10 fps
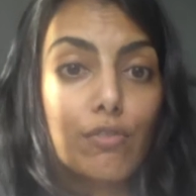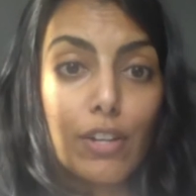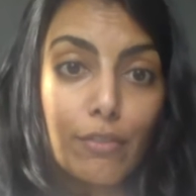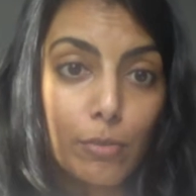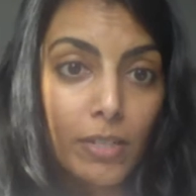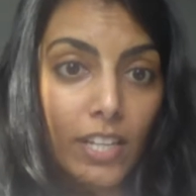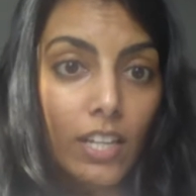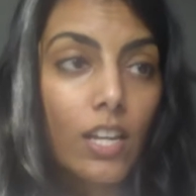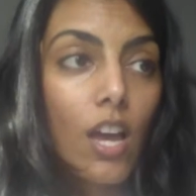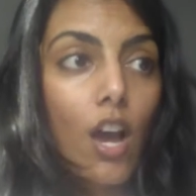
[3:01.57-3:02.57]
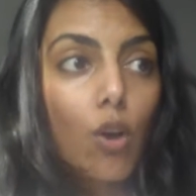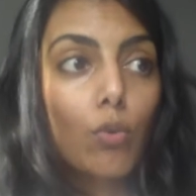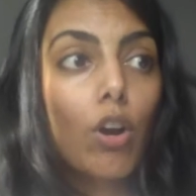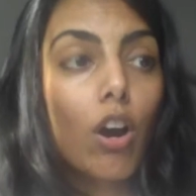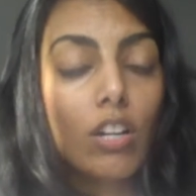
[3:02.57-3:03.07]
for everybody.
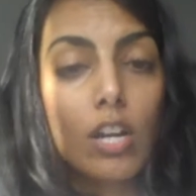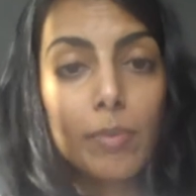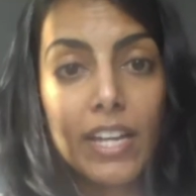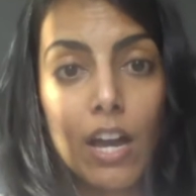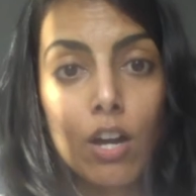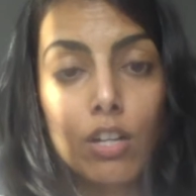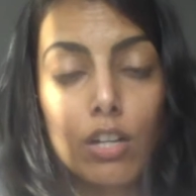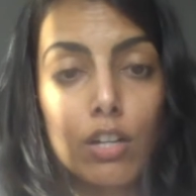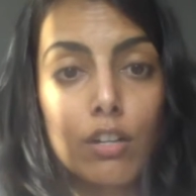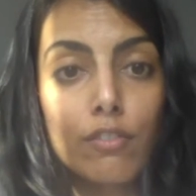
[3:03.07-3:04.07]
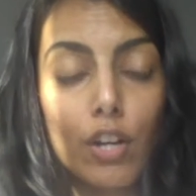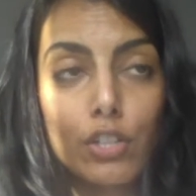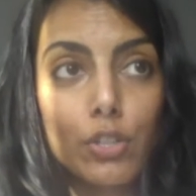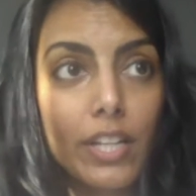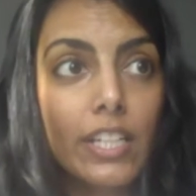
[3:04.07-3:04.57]
We're all coming out of our
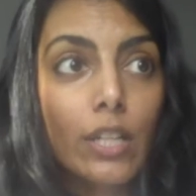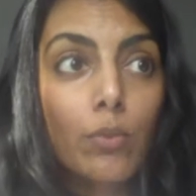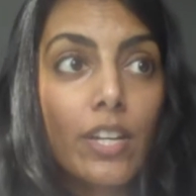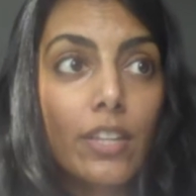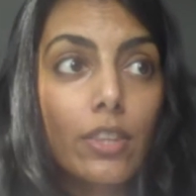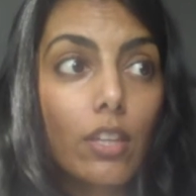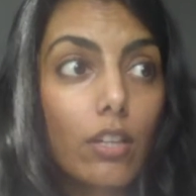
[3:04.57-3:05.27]
training with